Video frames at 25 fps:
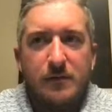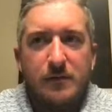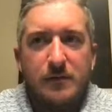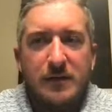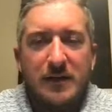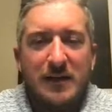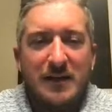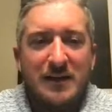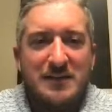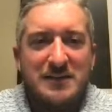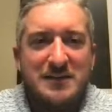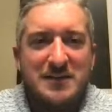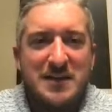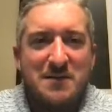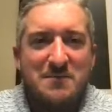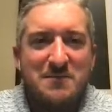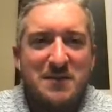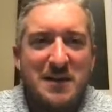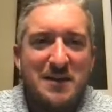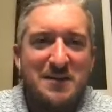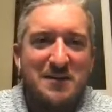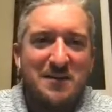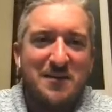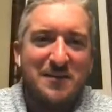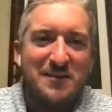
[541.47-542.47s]
Yeah, same
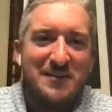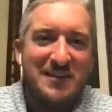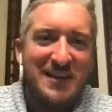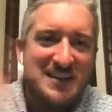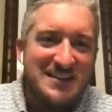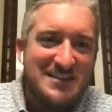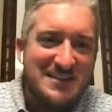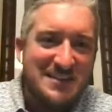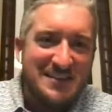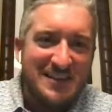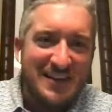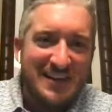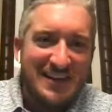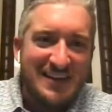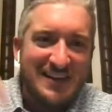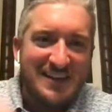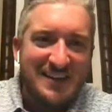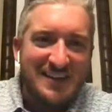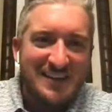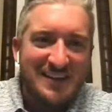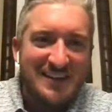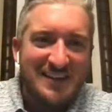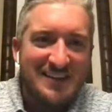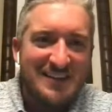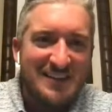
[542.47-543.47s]
day, dude. That's in
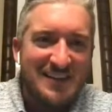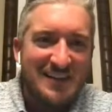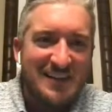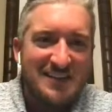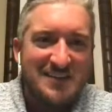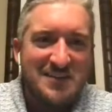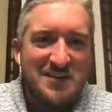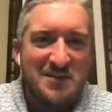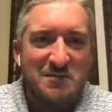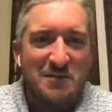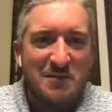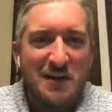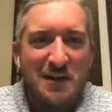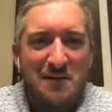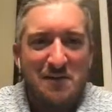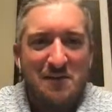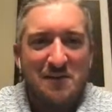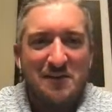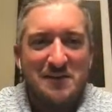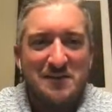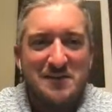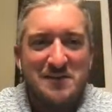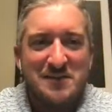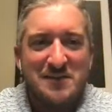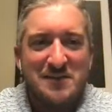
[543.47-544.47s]
like 2
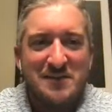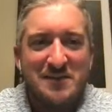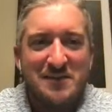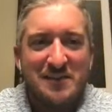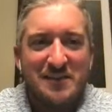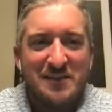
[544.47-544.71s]
hours.